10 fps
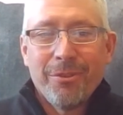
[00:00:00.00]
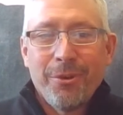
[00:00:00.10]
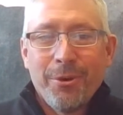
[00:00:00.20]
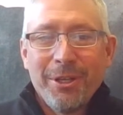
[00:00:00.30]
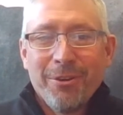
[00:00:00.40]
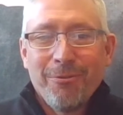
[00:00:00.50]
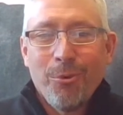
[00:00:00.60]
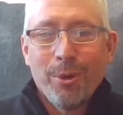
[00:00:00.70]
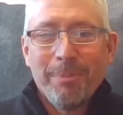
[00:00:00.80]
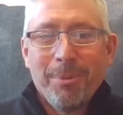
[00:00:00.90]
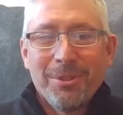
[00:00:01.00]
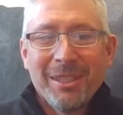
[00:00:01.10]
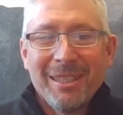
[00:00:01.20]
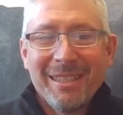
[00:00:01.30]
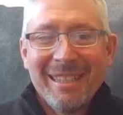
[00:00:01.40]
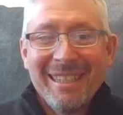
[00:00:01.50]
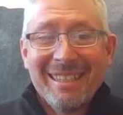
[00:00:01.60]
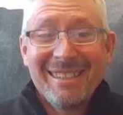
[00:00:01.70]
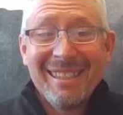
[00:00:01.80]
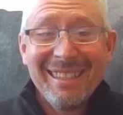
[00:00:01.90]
30 or 40% of the gigs.